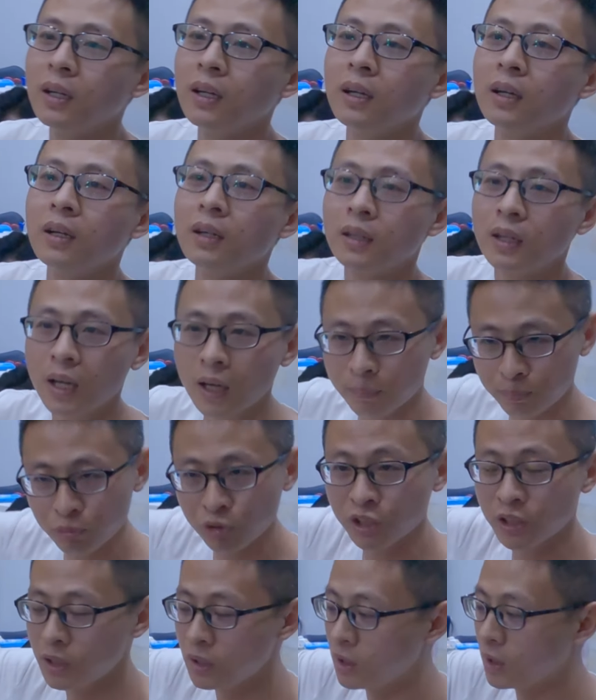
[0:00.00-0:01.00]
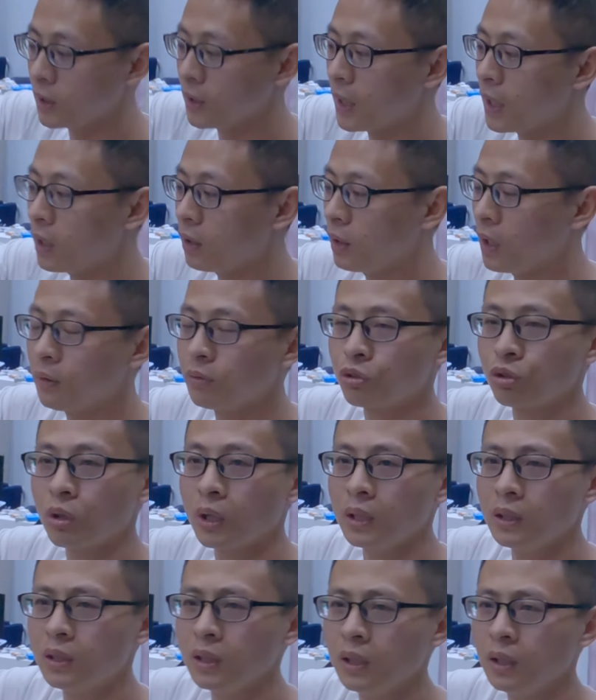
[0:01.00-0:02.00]
Oh. Okay. Yeah, plenty. Now I have
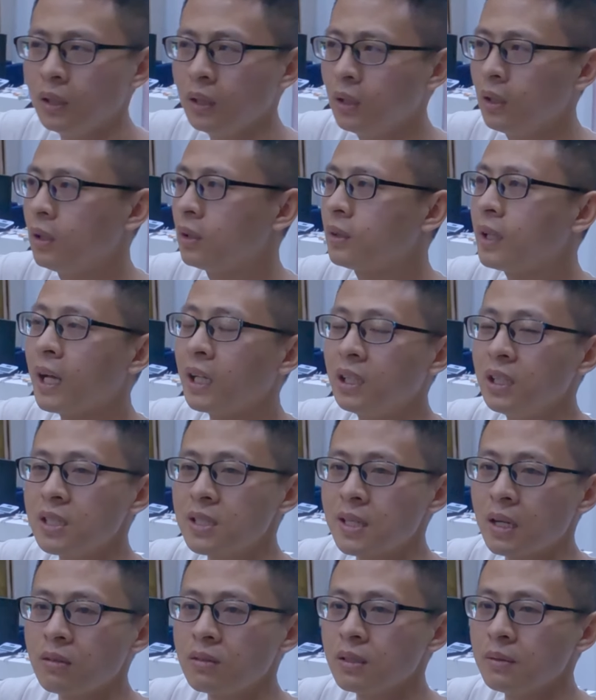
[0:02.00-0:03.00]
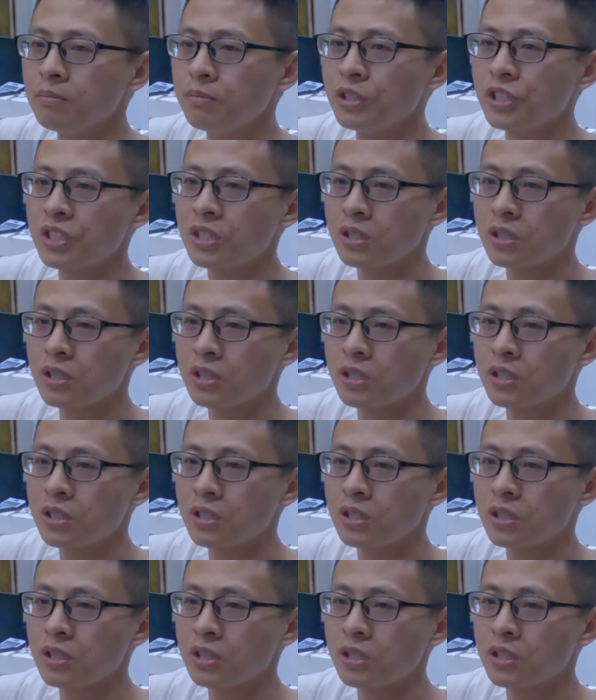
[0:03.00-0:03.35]
twenty, thirty thousand